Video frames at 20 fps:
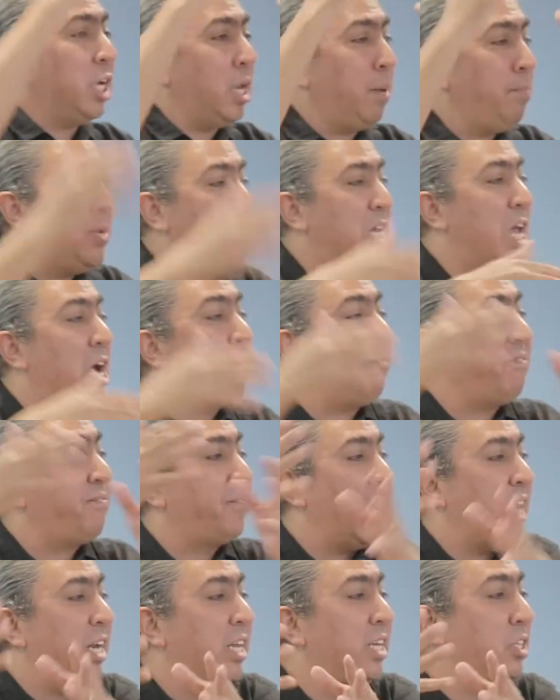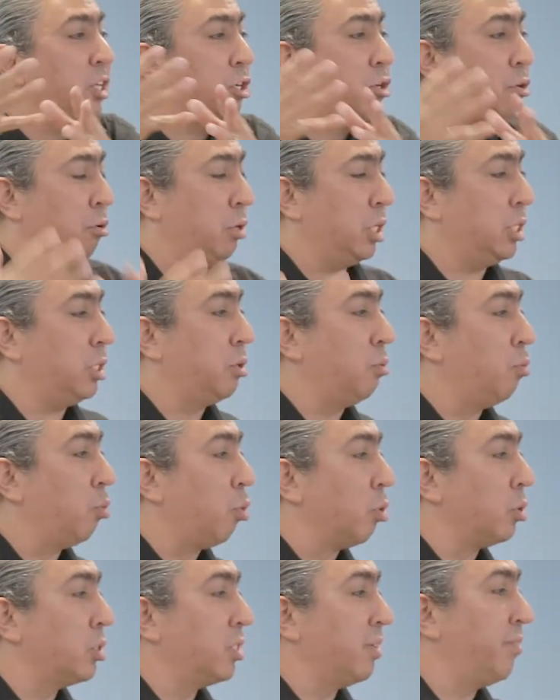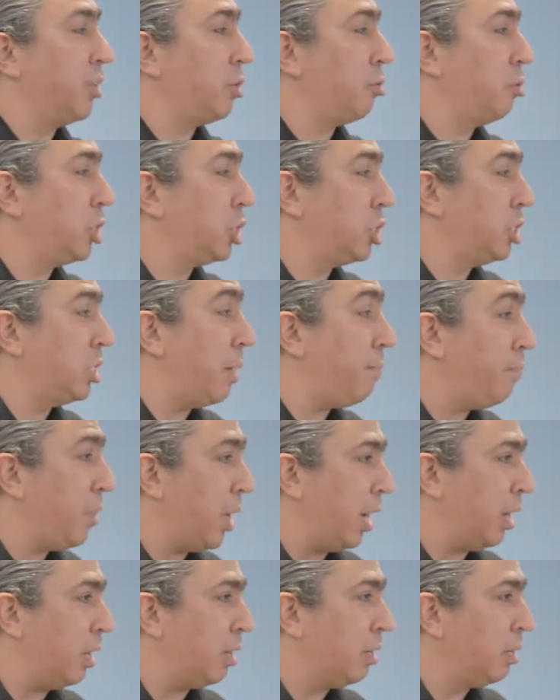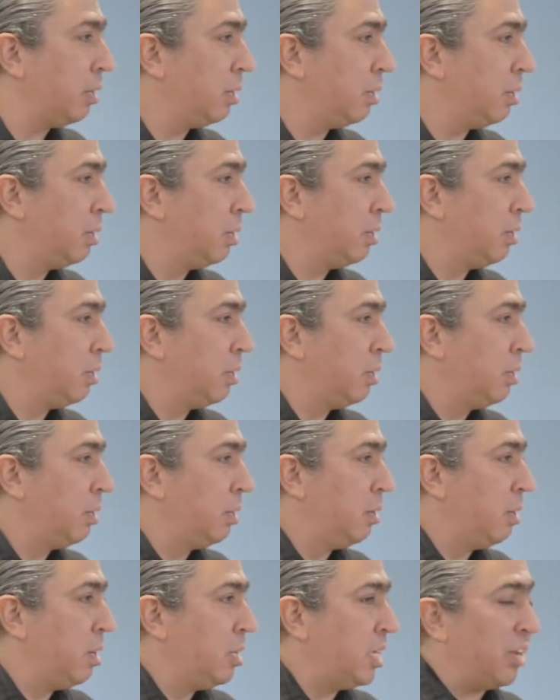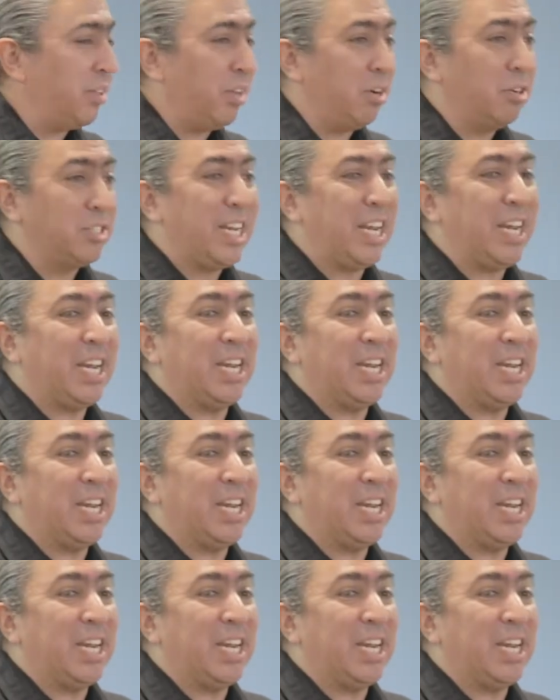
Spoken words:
can be out fighting the wars of the Christian empire. Now, there's a